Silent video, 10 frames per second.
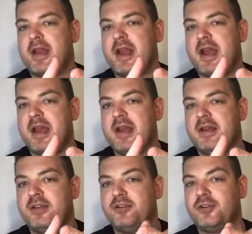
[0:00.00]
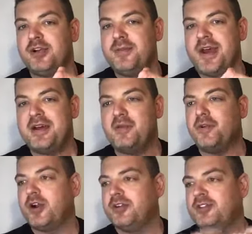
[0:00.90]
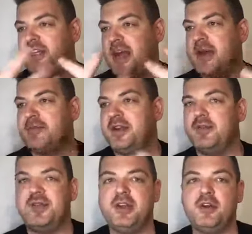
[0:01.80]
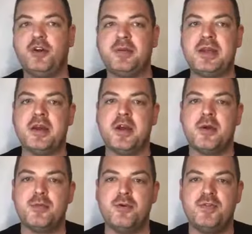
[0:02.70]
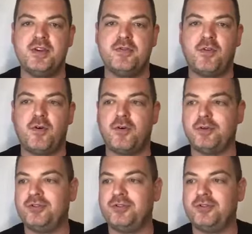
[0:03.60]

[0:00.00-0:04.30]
and talking about what I see happening with the economy moving forward.